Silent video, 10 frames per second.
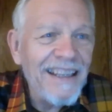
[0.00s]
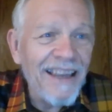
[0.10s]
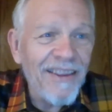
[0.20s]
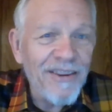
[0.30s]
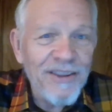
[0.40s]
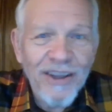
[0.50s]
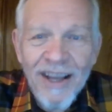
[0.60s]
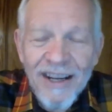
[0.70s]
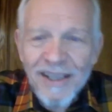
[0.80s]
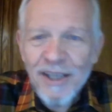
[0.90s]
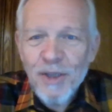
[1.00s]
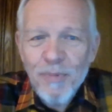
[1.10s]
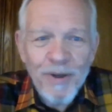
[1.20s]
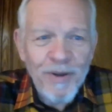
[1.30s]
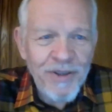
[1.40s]
There's a lot of
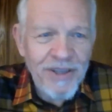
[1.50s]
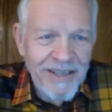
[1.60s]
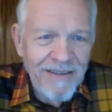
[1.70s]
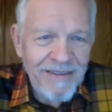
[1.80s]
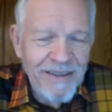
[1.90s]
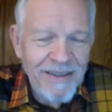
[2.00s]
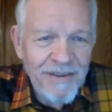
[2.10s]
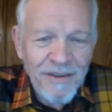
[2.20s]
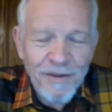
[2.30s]
conspiracies out there too.